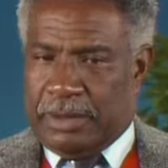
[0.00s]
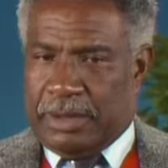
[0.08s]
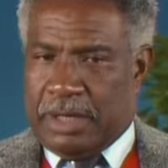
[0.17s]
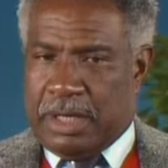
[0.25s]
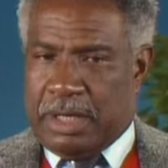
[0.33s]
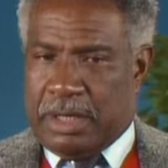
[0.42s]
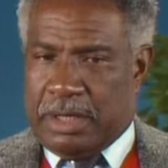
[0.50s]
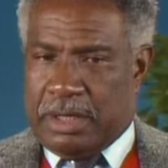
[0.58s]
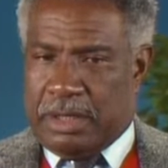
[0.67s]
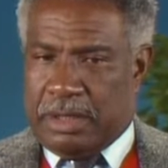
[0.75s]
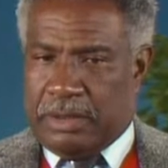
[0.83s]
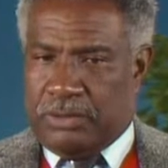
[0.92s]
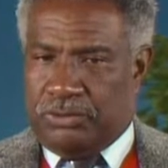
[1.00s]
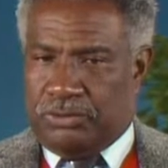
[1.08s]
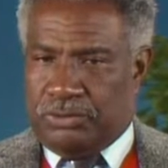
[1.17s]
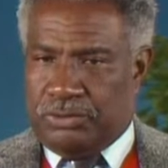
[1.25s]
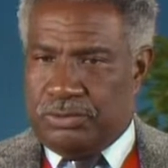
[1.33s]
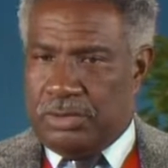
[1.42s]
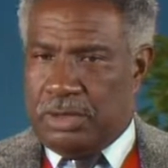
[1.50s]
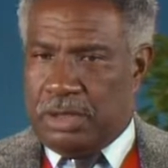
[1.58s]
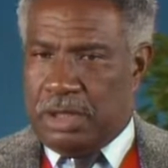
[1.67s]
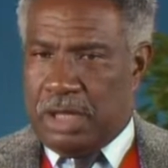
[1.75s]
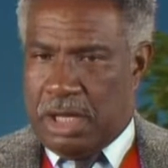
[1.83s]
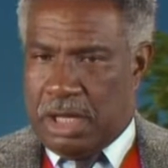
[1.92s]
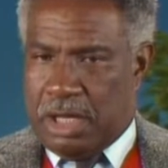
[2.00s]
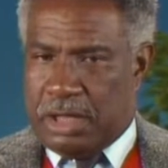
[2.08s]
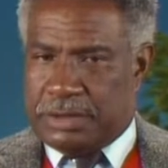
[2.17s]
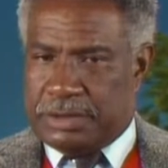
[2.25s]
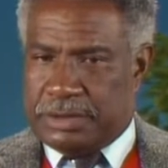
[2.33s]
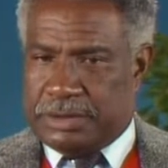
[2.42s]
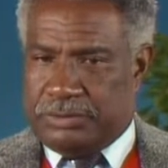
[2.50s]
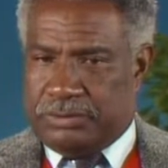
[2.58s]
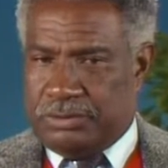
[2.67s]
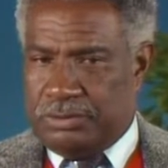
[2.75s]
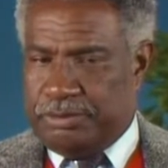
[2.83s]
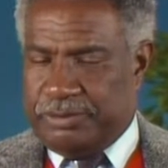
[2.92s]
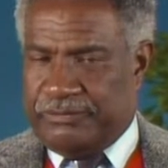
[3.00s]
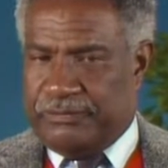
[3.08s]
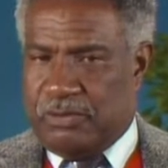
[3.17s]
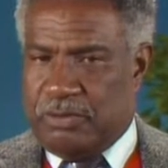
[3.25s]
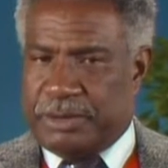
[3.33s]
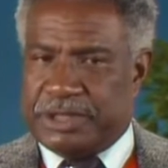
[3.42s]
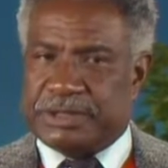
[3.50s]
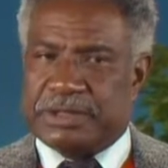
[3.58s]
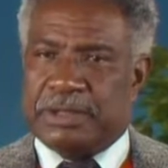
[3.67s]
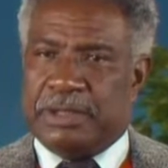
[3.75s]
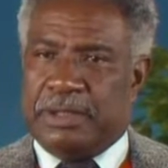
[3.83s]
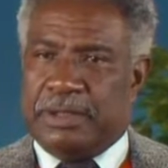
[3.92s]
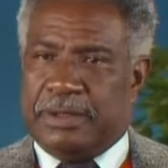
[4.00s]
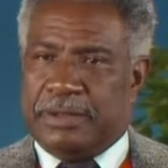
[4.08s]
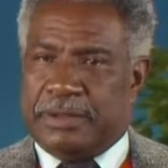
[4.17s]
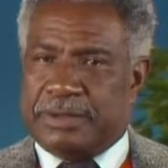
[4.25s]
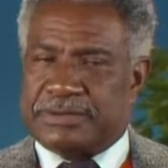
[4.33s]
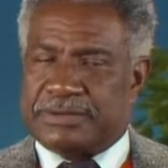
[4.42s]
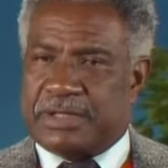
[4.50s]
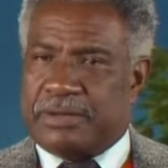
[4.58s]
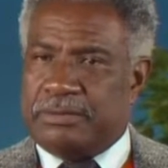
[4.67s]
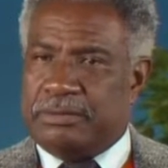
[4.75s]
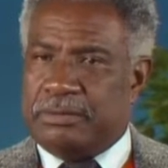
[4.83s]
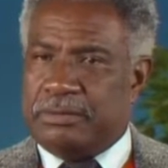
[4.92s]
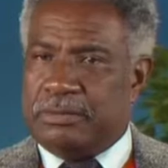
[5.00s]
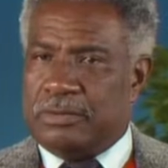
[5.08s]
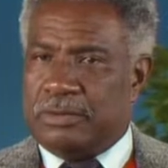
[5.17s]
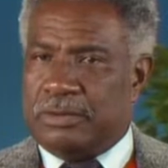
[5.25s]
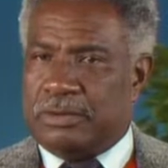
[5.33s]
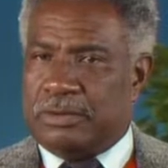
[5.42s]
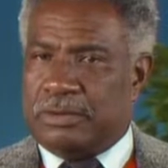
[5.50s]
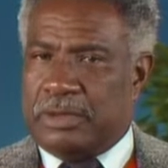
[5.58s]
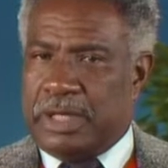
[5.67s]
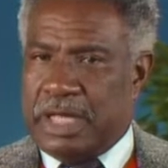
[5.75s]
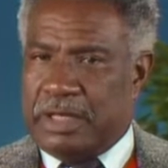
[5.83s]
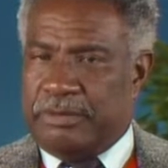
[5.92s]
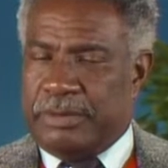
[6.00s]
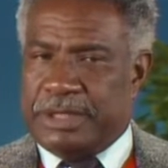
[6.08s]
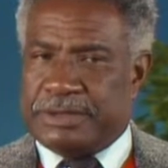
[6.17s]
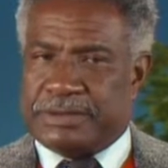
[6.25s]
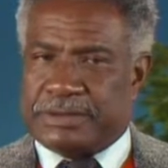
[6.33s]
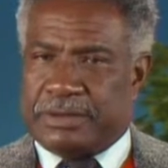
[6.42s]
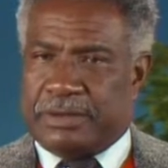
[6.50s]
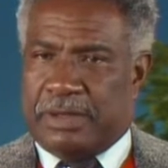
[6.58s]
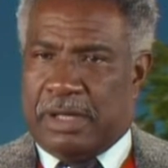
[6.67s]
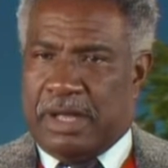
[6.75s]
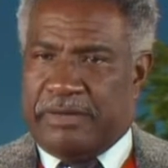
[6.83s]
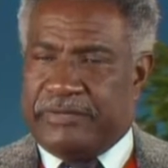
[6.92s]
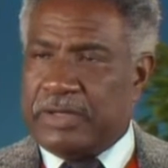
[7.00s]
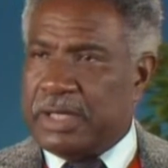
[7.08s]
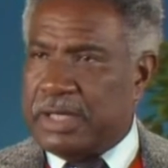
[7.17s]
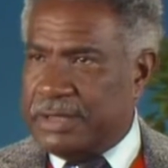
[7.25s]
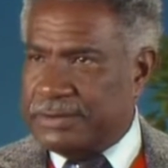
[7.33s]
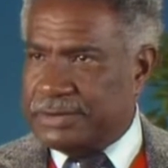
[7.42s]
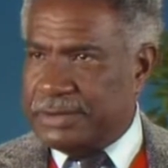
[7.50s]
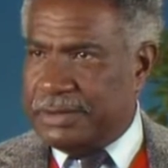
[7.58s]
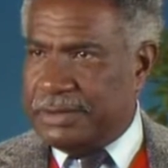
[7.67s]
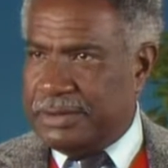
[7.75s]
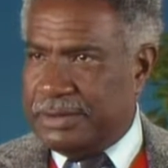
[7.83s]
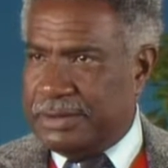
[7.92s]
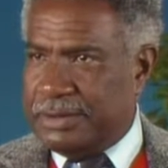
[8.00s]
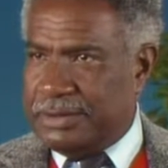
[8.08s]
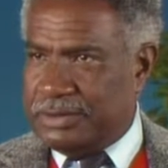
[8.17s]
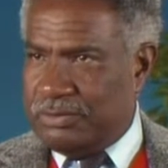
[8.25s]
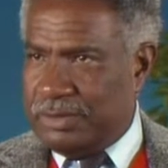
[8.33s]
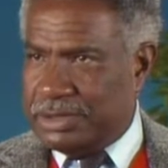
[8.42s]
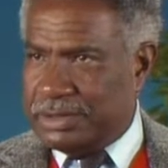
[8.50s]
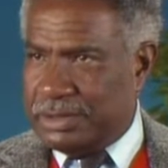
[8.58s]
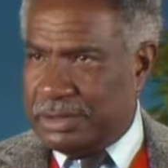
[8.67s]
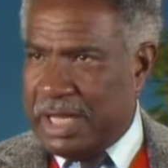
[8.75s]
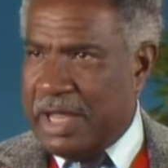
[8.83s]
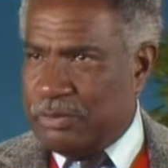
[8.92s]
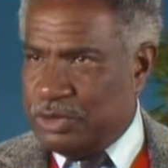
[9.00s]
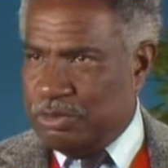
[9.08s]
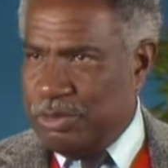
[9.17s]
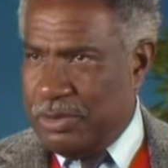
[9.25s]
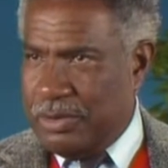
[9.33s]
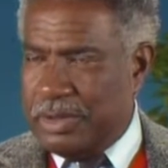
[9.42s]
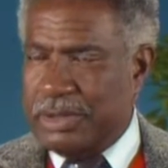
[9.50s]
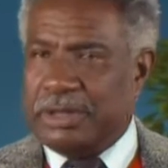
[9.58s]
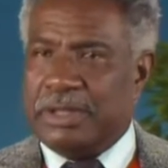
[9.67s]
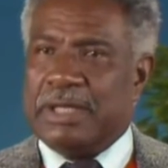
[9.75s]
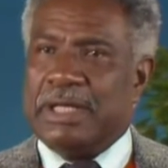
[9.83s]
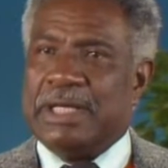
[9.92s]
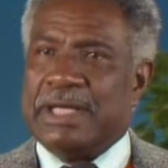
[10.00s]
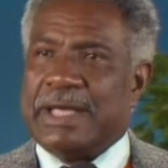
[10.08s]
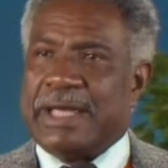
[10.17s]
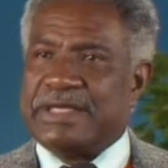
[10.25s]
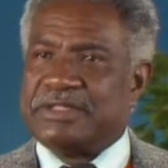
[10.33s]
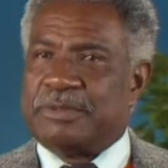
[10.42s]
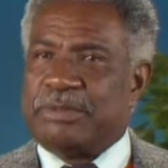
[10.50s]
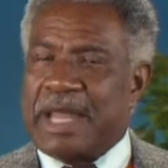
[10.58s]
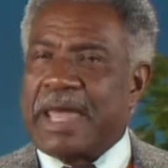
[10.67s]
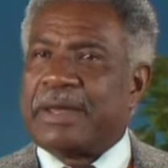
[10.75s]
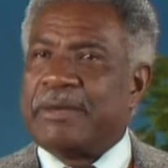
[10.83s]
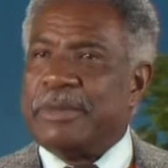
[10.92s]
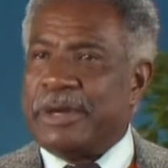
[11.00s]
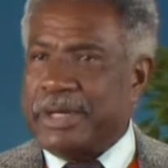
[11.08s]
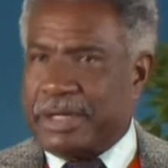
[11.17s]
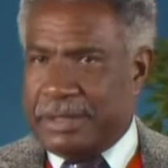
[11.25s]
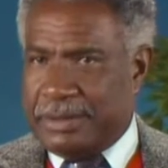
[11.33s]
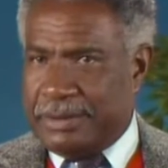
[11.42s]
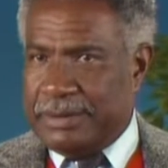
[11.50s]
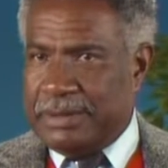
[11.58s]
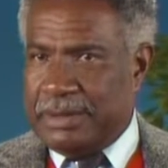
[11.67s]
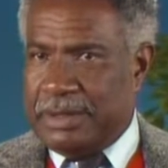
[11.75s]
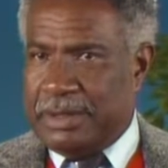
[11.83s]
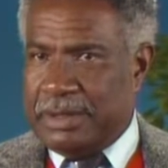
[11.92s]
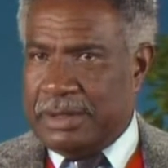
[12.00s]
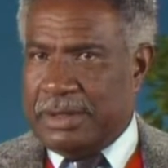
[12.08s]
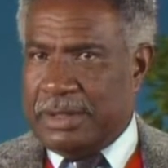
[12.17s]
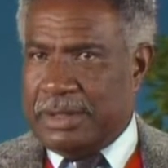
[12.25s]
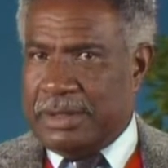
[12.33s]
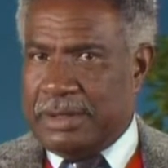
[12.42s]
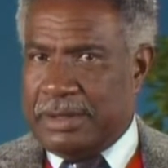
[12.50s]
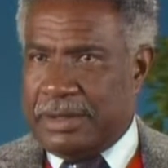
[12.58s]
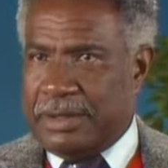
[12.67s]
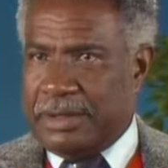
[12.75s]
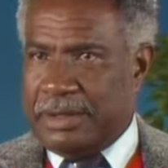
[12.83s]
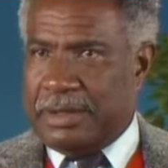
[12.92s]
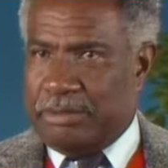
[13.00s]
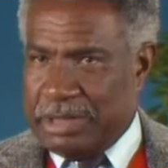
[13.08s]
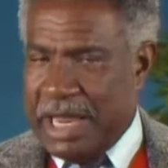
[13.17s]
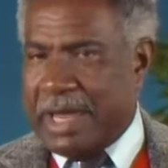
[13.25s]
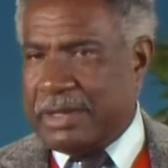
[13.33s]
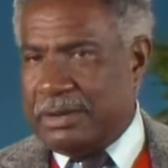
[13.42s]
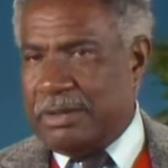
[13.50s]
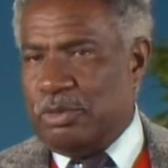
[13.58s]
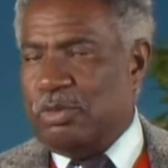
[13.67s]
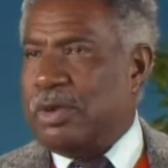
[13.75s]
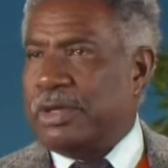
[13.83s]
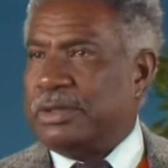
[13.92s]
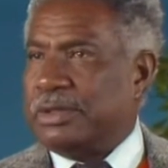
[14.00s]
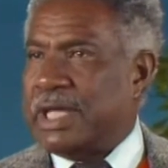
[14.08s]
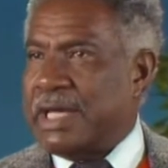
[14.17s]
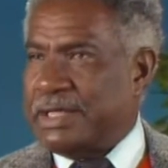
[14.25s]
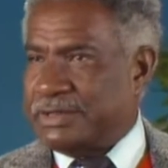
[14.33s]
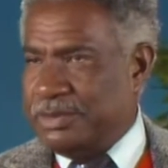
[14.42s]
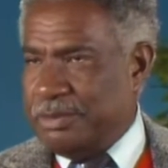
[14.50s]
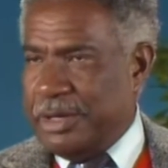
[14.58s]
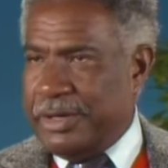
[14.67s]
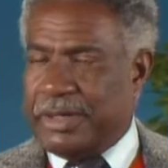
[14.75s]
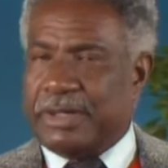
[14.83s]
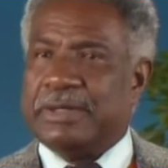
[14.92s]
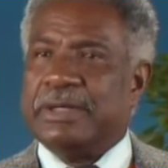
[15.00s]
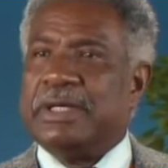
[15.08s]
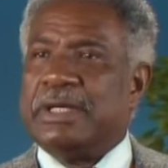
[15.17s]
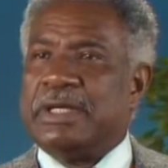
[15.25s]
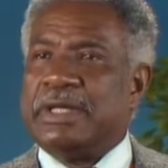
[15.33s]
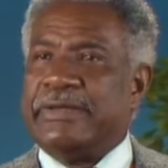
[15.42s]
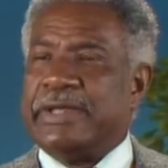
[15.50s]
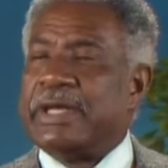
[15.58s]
uh, through art, through performance, some uh, elements of the culture into which I was born as a black American, uh, black number one, and as an American. There